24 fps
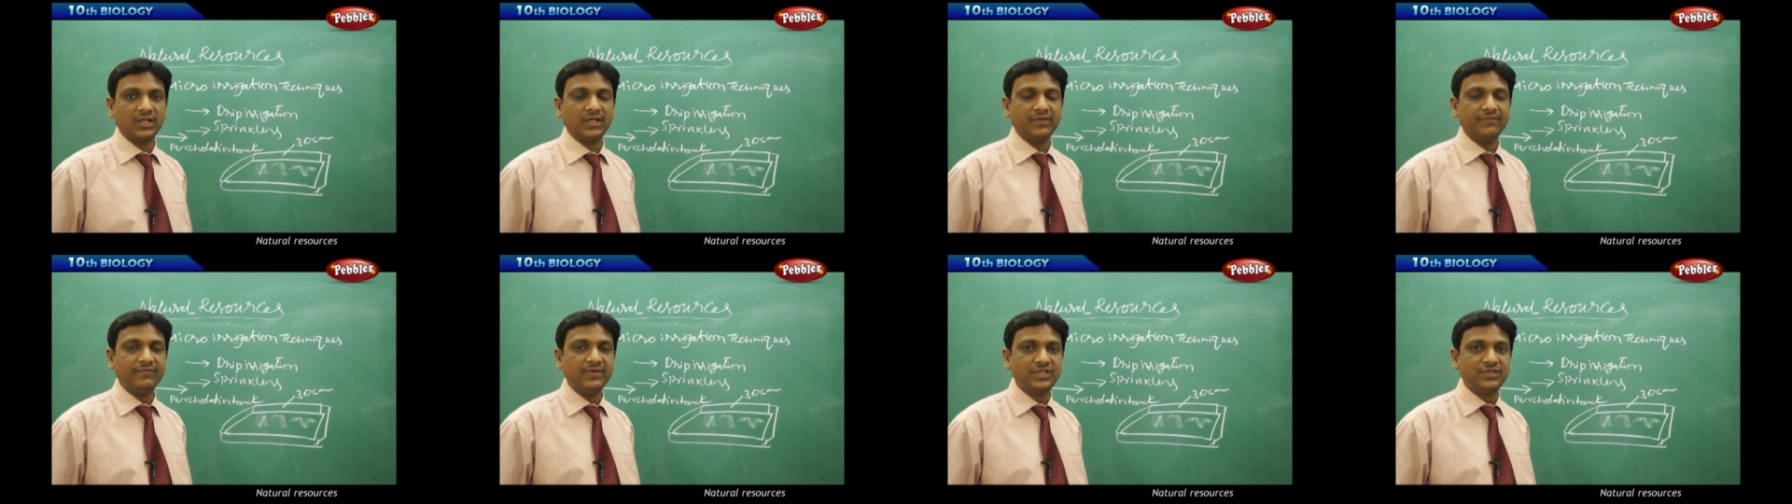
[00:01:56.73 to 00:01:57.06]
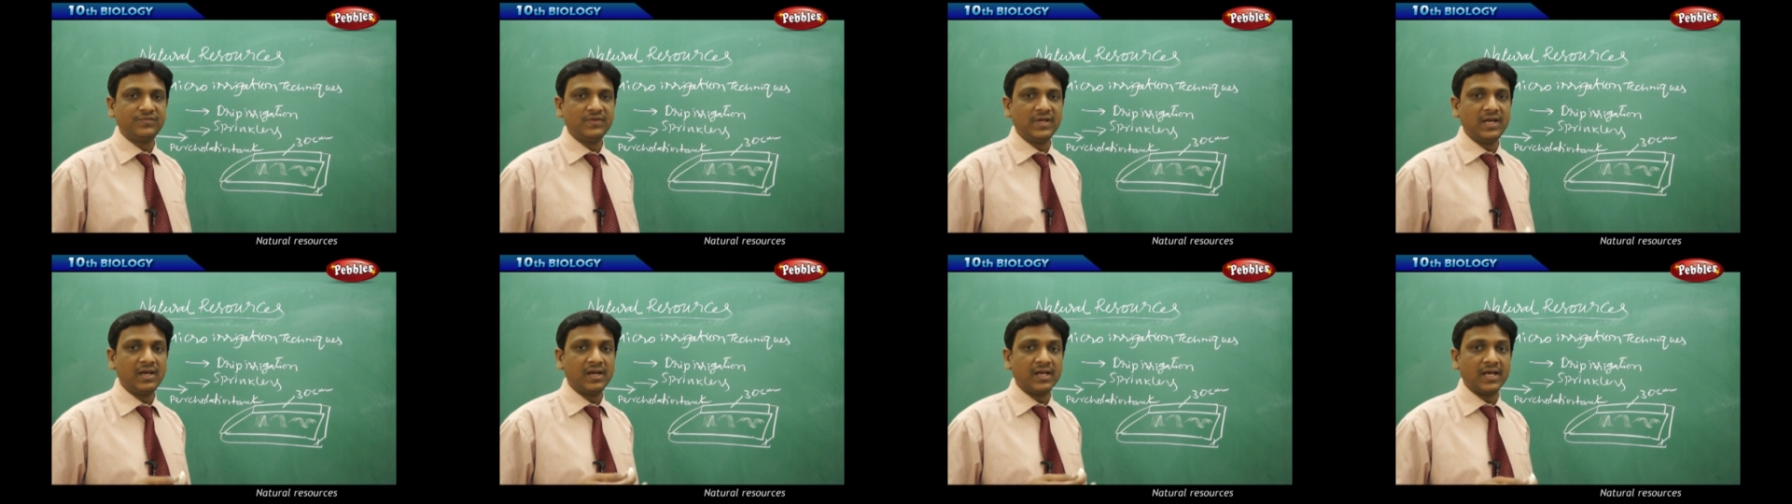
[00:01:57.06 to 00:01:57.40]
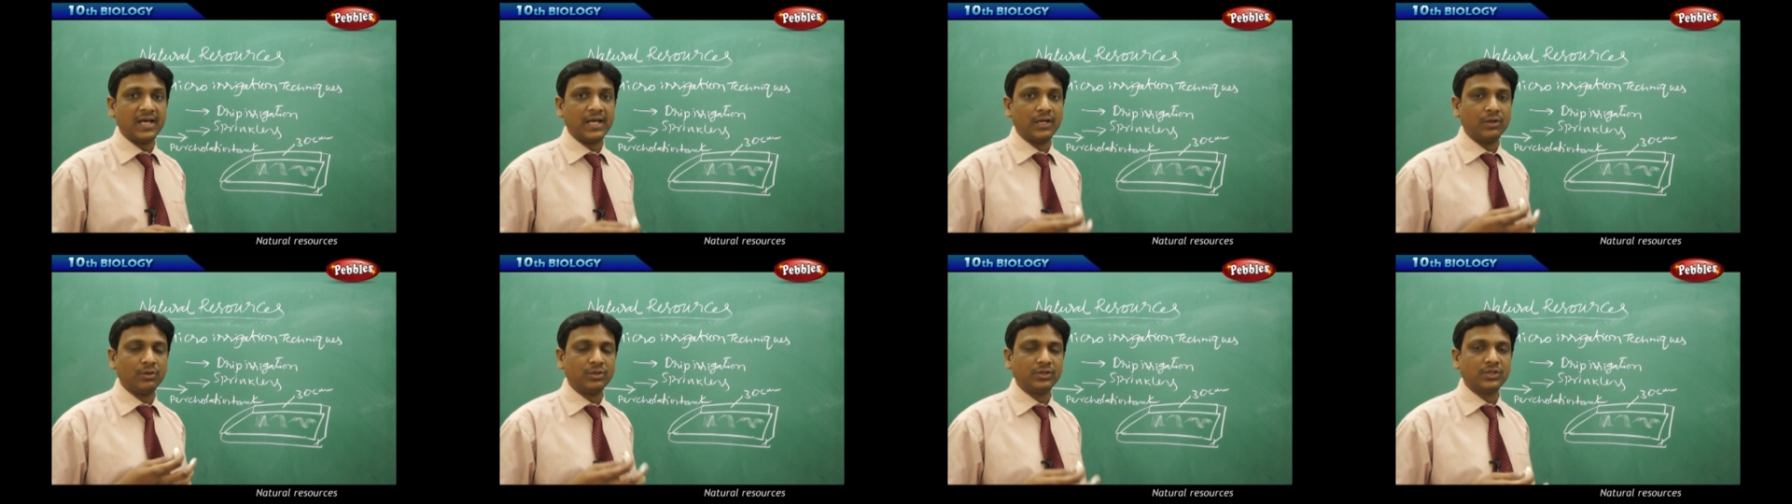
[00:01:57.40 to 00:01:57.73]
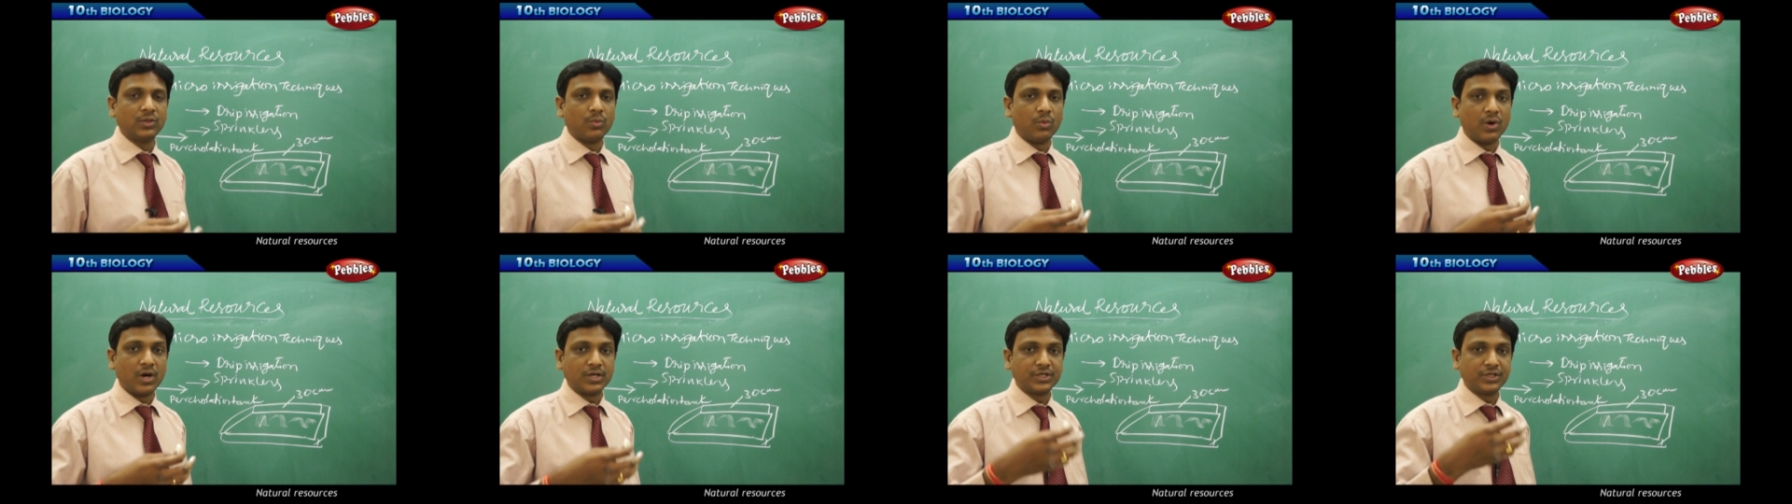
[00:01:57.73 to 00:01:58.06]
which will allow
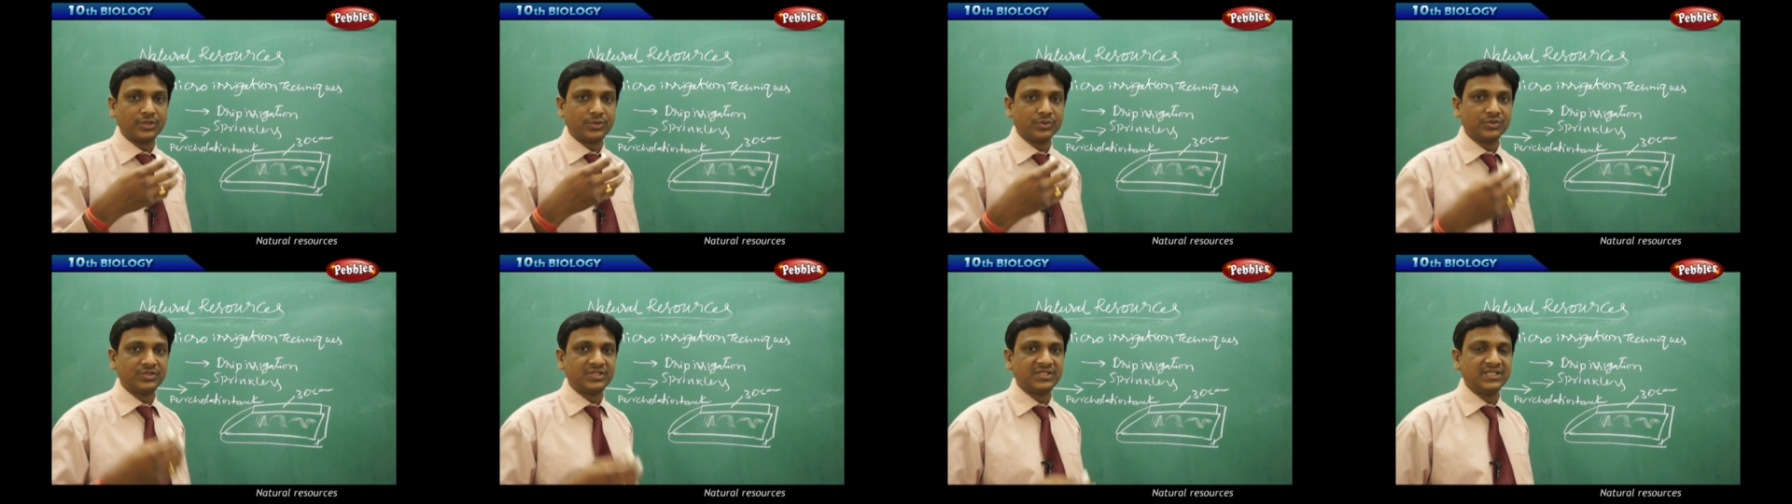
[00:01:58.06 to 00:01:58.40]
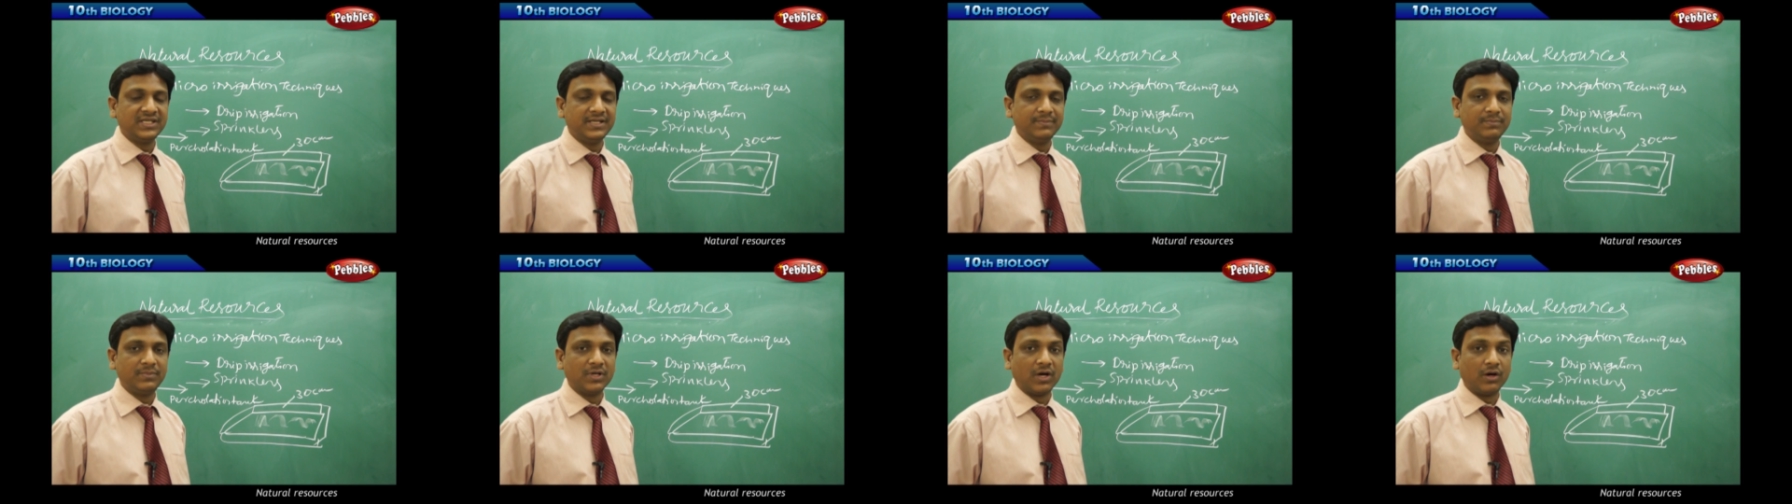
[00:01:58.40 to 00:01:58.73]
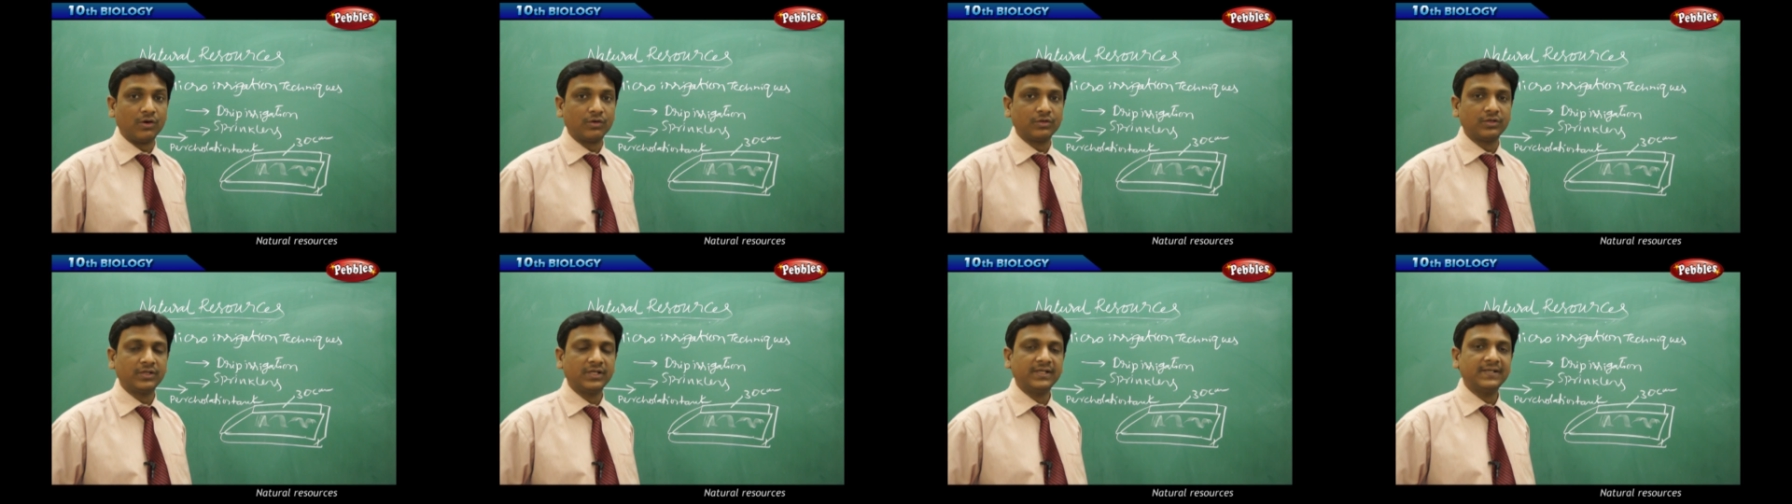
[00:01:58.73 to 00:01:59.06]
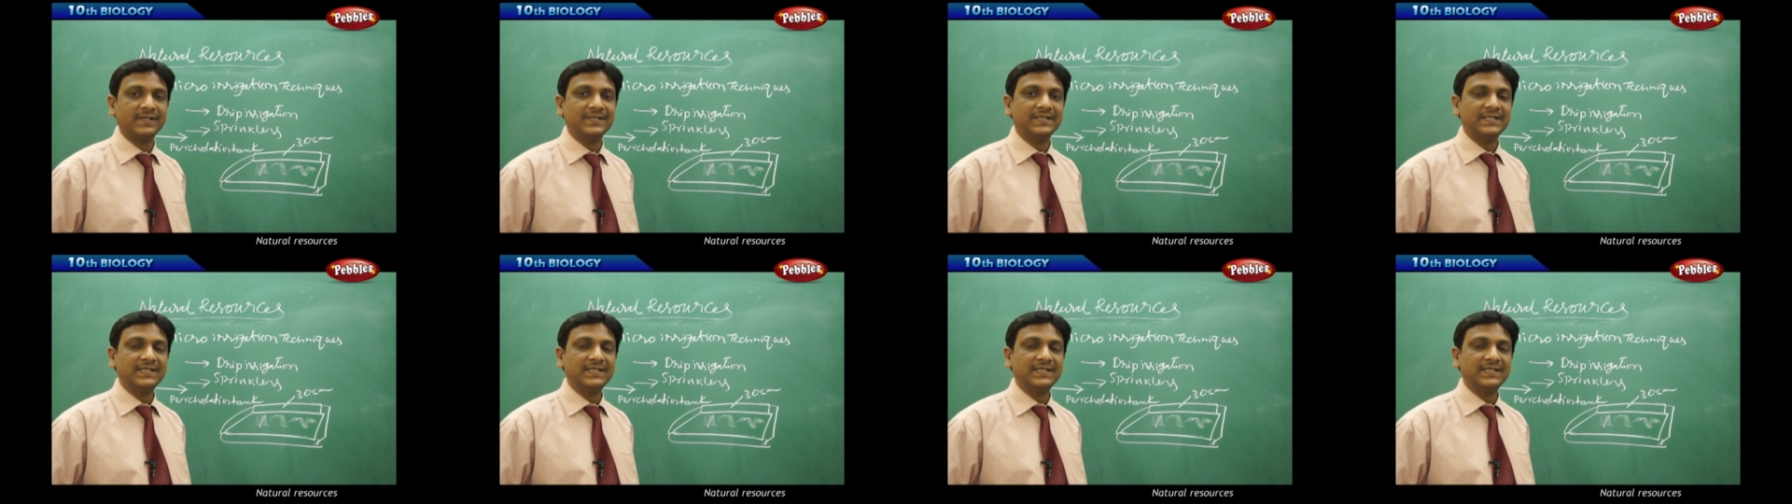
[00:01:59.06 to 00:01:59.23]
the water to seep down,